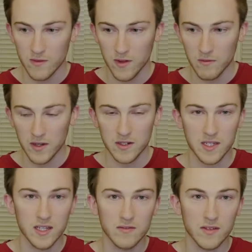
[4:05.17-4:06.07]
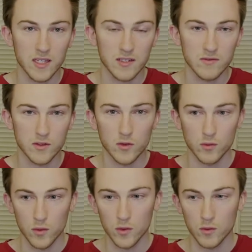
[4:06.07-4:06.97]
a very innovative new
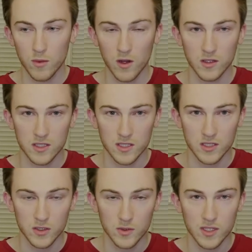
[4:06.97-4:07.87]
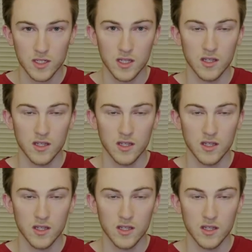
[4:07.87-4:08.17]
rule policy to it.